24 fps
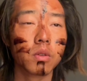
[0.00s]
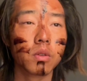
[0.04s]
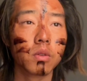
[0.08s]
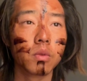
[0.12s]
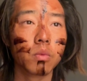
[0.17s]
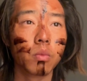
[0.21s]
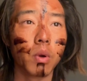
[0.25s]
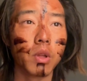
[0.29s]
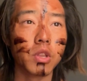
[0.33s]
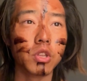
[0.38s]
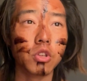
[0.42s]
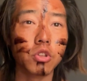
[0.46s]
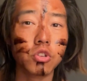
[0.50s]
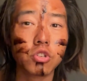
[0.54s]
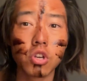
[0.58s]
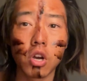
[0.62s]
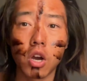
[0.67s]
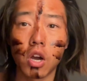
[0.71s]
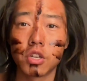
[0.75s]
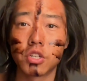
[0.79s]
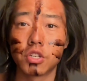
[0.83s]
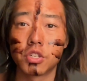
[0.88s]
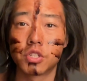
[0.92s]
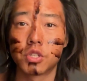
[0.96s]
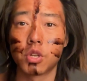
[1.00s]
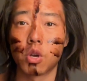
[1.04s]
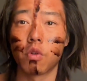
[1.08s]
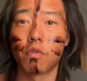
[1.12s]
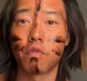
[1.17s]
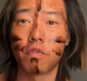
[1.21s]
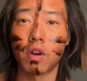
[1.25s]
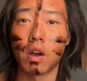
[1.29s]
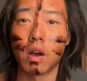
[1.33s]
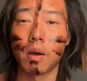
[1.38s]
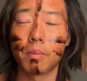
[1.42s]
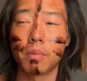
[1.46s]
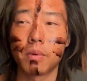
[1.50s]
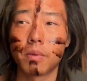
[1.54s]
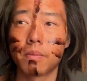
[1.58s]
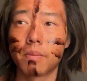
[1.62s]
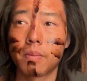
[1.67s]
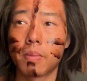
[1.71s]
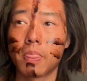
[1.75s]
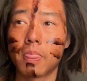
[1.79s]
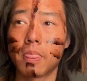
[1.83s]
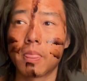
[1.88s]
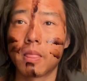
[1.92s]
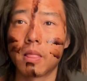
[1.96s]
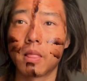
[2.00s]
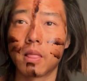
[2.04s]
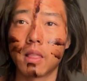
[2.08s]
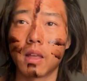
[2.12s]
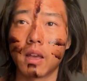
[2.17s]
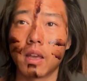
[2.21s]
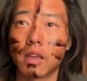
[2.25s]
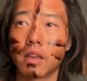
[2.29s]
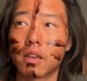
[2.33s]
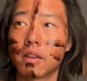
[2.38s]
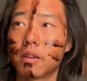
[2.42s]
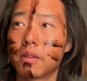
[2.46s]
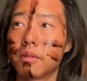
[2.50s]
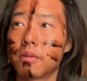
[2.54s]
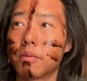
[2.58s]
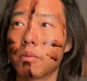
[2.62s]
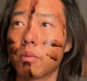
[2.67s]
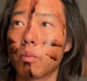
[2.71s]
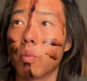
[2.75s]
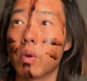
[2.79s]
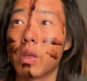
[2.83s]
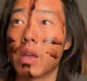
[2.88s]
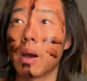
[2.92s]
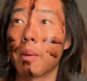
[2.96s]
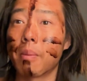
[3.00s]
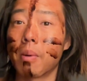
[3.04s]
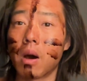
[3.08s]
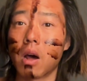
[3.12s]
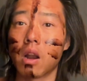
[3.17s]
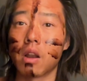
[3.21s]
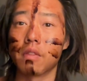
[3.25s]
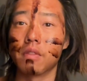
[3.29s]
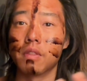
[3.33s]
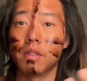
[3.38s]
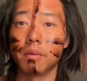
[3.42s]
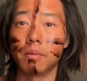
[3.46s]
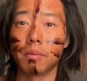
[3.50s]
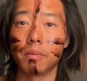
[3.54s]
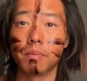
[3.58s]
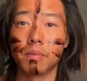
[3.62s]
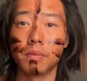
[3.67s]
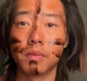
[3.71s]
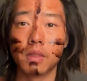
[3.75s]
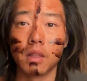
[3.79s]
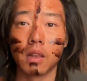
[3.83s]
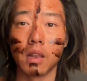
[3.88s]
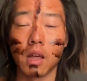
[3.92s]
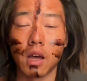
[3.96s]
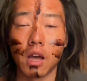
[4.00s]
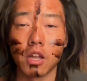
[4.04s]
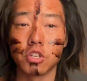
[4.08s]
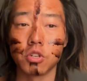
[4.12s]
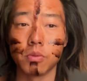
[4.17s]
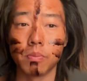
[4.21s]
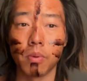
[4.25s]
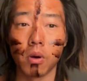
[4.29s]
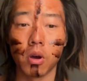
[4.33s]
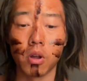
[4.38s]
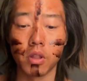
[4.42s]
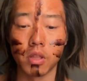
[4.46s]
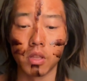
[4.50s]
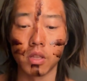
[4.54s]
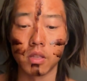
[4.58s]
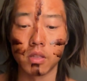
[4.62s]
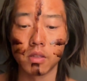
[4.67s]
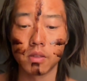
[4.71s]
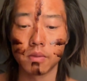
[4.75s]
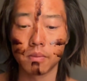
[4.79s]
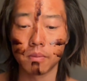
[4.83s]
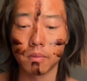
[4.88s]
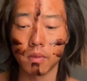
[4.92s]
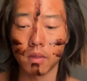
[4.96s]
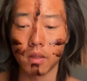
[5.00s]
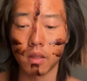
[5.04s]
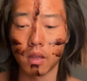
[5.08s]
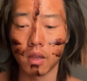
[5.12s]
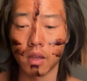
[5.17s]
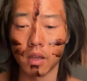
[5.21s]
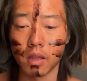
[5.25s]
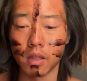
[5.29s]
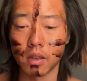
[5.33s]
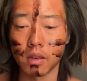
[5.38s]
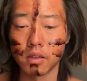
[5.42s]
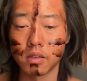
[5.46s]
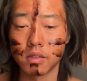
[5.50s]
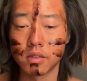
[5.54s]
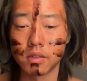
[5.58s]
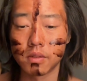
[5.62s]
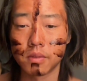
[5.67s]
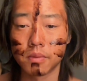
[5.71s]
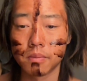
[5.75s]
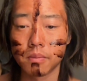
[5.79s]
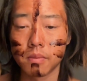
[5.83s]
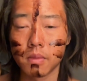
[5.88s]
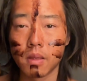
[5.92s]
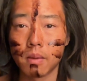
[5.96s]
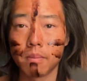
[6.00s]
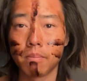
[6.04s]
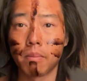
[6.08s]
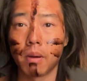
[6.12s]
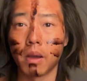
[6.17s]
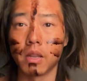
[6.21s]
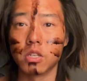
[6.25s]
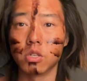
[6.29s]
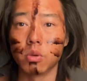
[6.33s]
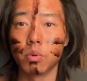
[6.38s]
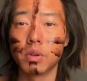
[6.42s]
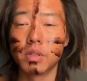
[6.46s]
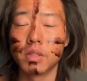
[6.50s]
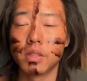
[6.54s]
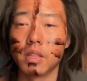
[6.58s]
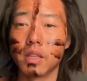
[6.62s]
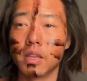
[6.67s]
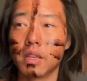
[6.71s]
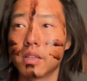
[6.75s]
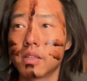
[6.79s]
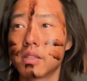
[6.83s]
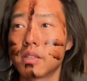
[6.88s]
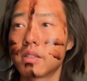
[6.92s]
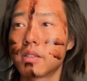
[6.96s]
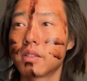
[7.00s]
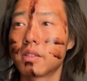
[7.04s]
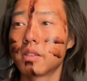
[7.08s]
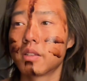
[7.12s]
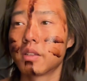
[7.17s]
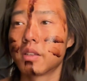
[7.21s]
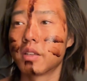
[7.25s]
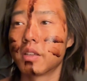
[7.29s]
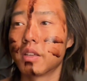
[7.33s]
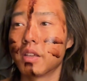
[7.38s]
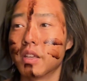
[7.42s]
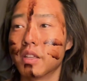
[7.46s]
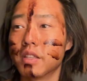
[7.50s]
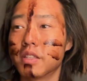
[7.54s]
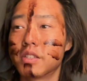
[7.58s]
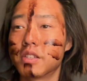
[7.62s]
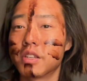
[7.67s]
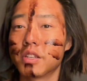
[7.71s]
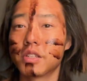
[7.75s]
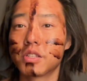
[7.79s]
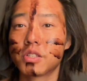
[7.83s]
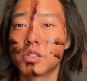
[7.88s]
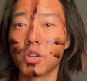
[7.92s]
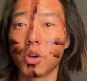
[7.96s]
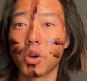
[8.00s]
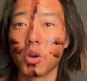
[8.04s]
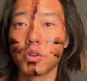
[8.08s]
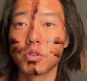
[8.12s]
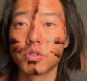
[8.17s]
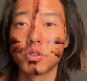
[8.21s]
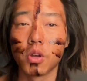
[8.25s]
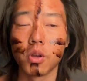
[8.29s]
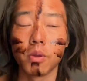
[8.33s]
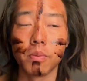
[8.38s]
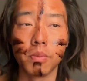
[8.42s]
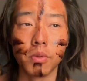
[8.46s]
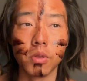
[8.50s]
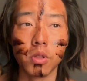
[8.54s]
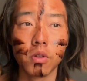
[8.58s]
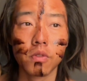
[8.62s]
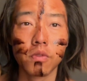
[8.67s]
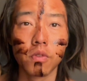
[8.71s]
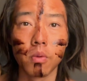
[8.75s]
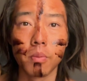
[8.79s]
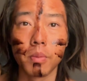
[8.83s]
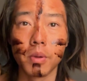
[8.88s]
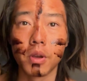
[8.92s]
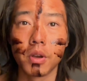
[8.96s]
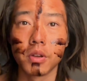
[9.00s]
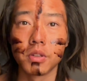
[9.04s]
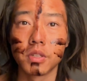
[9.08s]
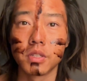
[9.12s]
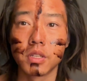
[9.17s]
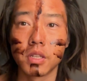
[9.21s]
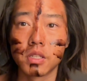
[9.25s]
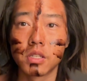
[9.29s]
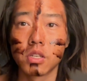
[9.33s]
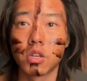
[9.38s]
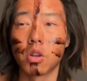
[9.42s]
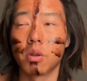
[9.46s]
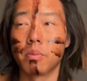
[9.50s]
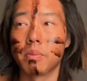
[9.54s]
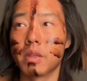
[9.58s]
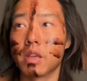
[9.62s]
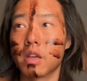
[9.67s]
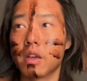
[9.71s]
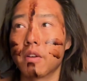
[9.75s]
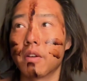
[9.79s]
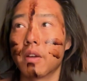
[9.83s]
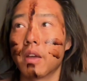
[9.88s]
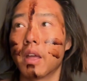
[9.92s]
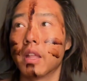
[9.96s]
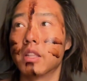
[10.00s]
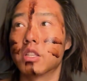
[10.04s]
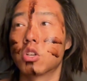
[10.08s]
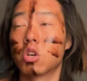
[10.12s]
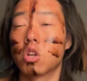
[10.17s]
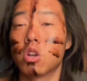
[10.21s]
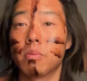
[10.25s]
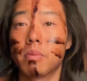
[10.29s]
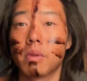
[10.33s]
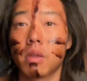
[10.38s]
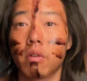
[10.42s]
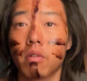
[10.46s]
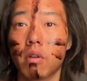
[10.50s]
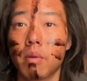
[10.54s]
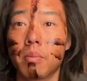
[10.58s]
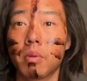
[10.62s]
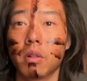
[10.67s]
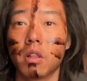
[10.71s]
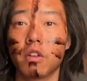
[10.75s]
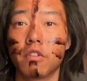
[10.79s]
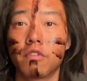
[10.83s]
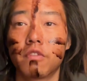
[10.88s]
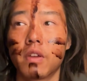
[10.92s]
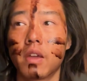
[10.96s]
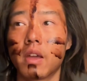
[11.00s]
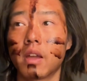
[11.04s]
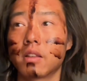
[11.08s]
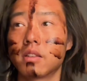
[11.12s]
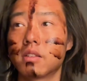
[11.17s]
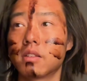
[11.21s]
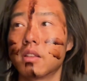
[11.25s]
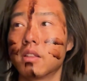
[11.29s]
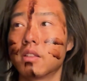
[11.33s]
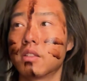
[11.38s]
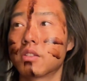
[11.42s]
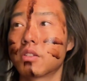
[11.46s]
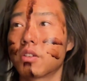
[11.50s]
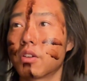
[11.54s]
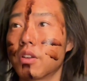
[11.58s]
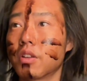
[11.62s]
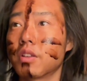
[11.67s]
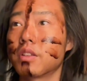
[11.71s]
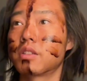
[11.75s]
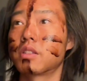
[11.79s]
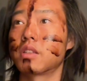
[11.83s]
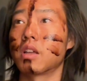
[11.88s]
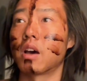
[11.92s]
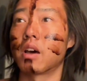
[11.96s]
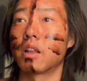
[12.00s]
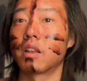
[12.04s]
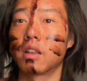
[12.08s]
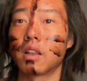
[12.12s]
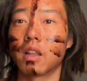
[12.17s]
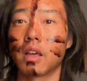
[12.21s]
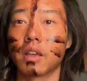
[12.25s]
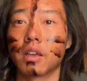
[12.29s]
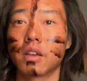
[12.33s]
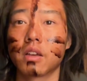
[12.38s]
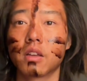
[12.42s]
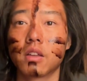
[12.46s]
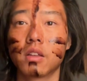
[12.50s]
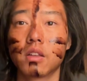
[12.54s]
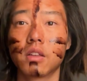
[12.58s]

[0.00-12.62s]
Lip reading: when you charge yourself up, like, we are part of the larger body. And by doing this, it's just so, so beautiful, because it's going to be a ripple effect. It's going to start like